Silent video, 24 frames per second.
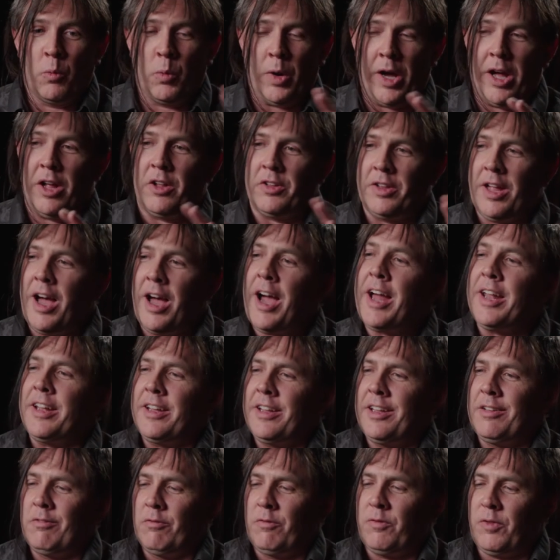while not
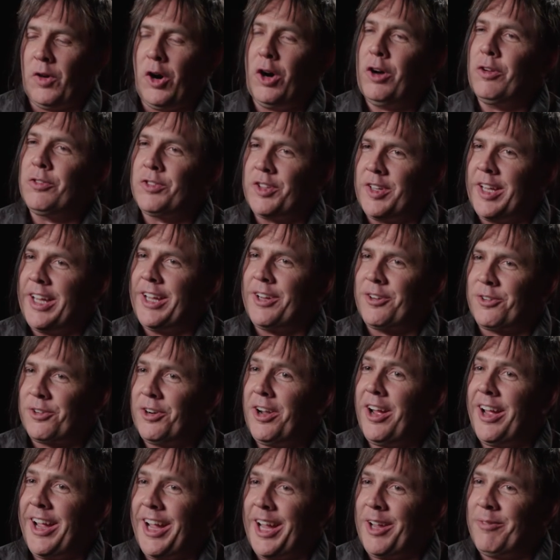involved in a
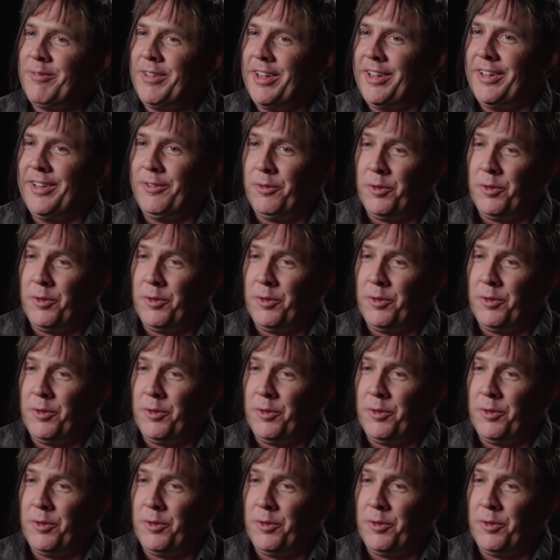crime,